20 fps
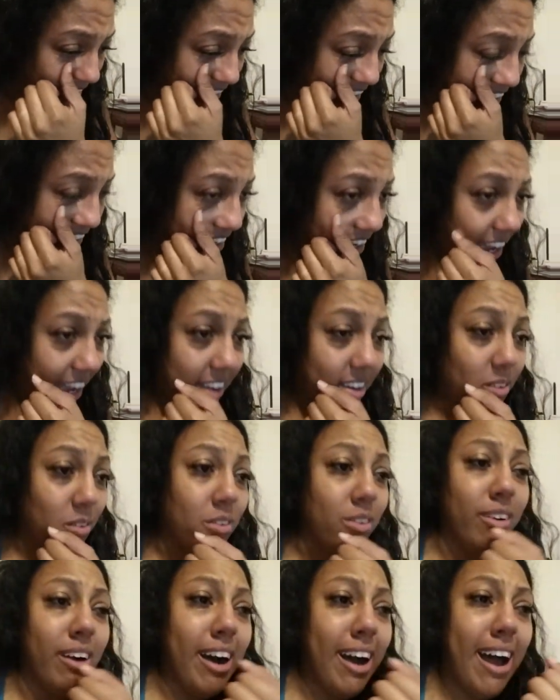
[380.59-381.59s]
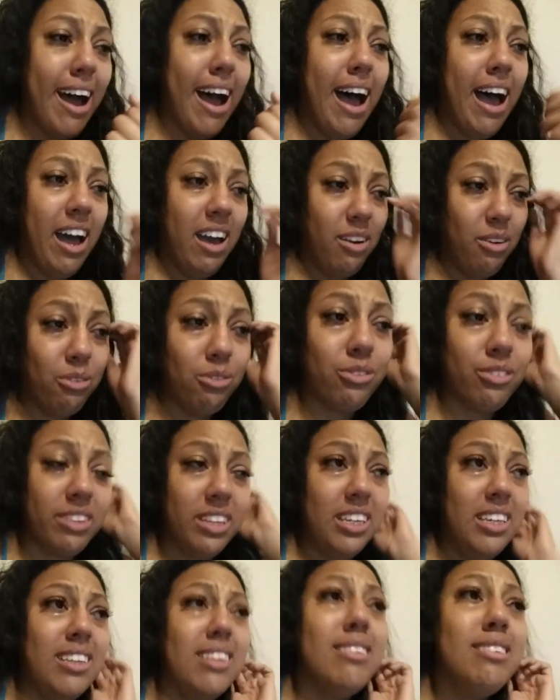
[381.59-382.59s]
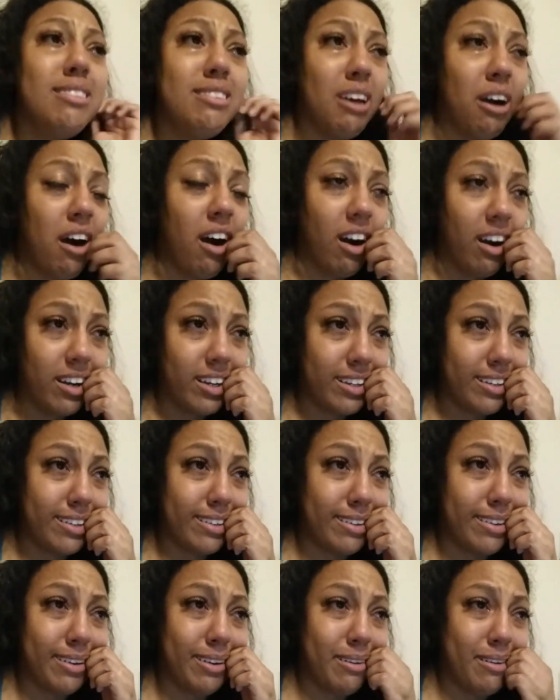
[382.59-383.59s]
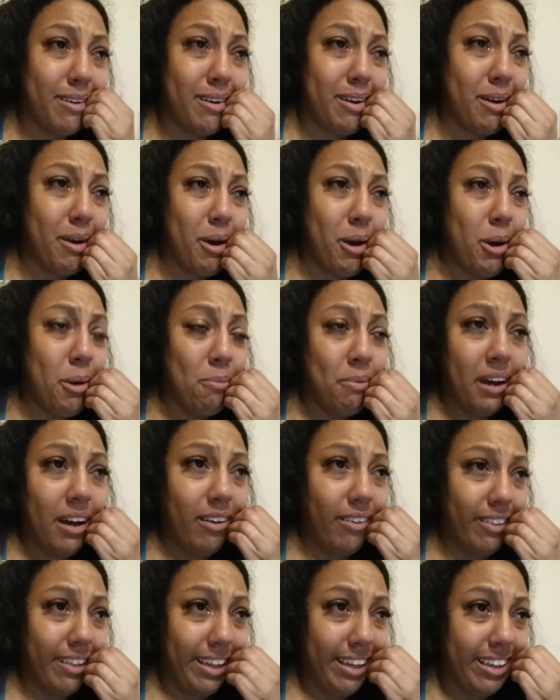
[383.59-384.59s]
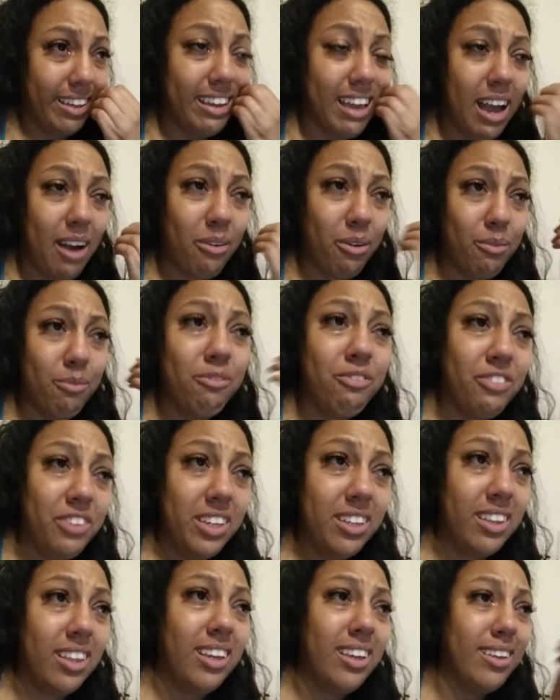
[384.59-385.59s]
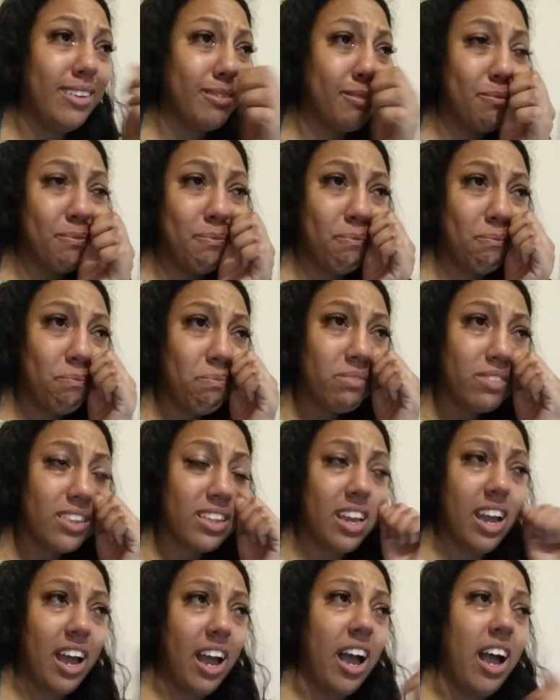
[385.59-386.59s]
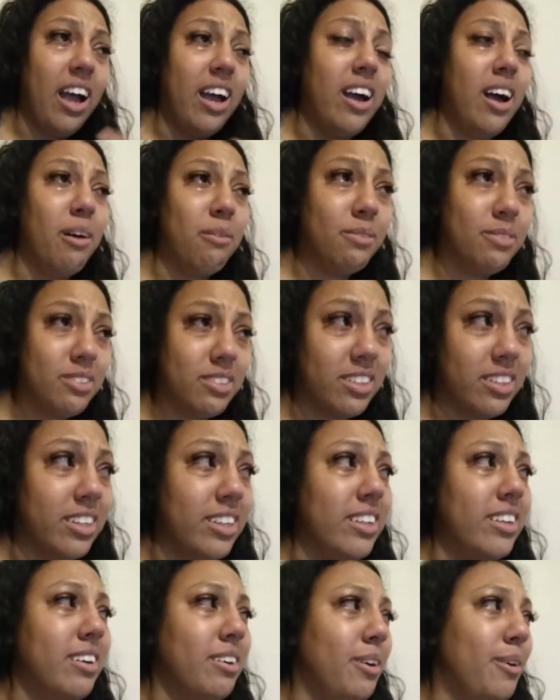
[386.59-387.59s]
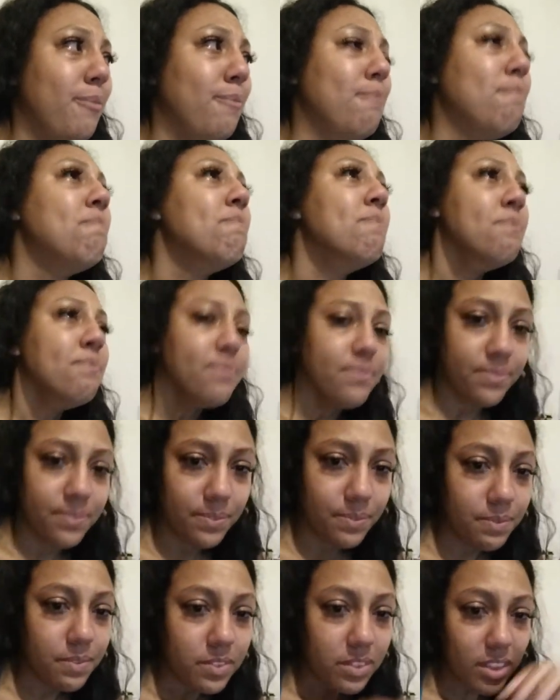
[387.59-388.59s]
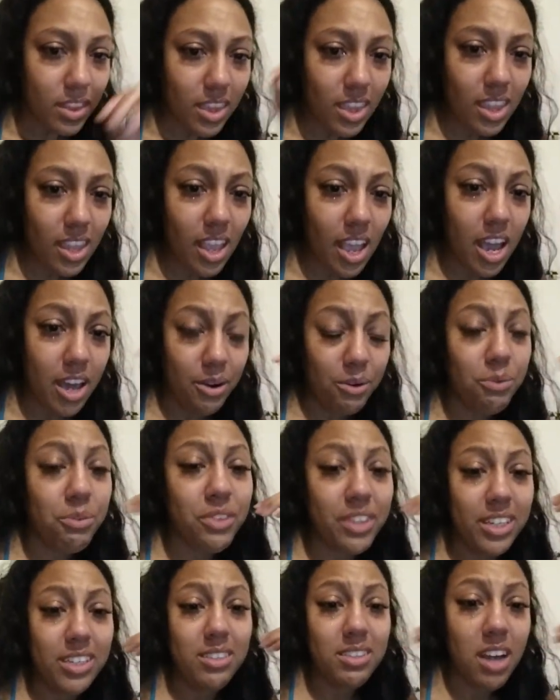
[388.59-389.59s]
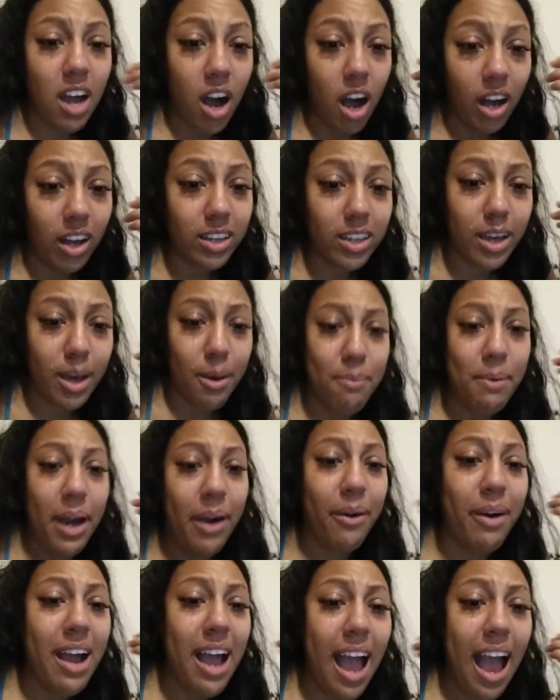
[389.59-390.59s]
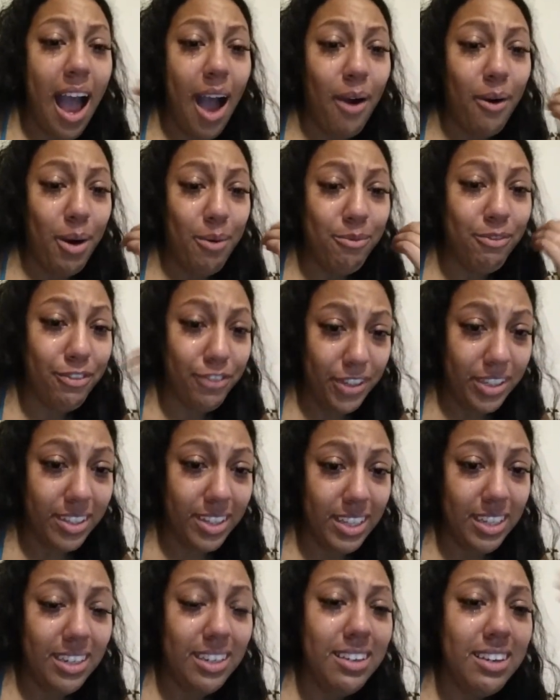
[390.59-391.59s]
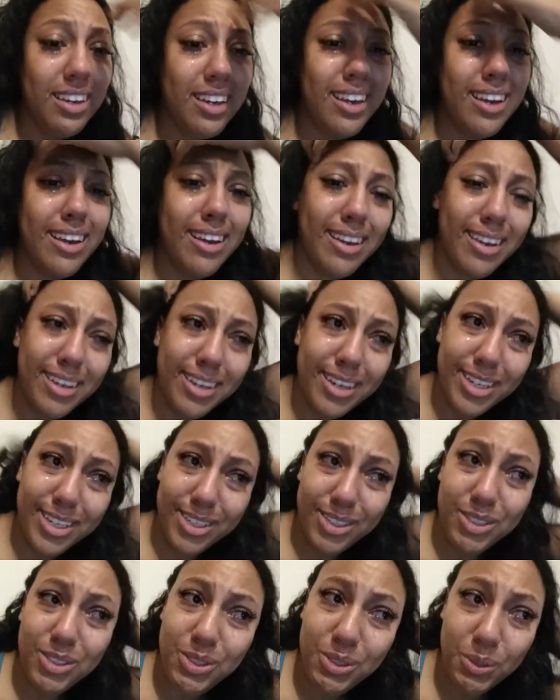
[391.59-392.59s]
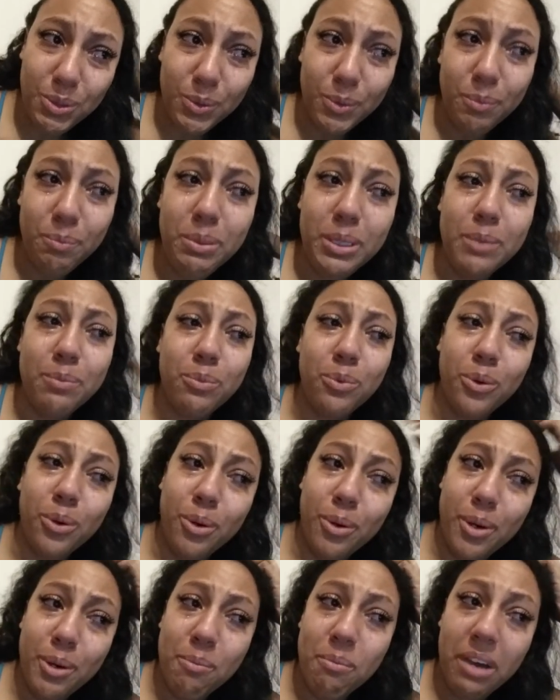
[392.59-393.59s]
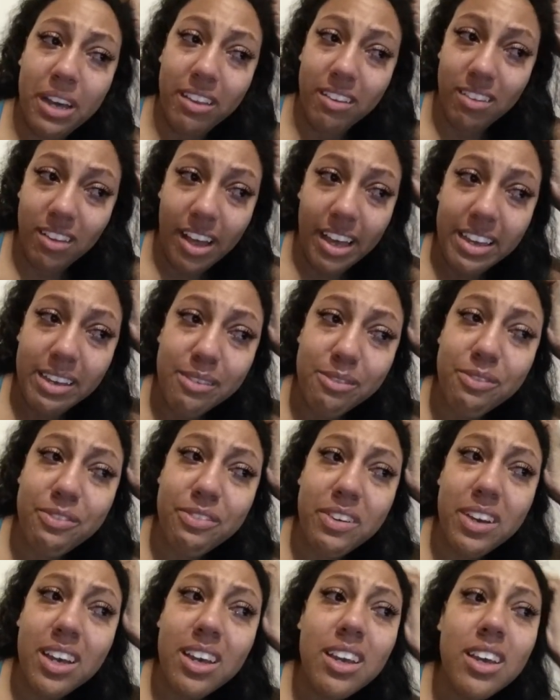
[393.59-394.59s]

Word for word: and I don't I don't really talk about like how I'm feeling I'm sorry. Um, I don't really talk about how I'm feeling to people in my life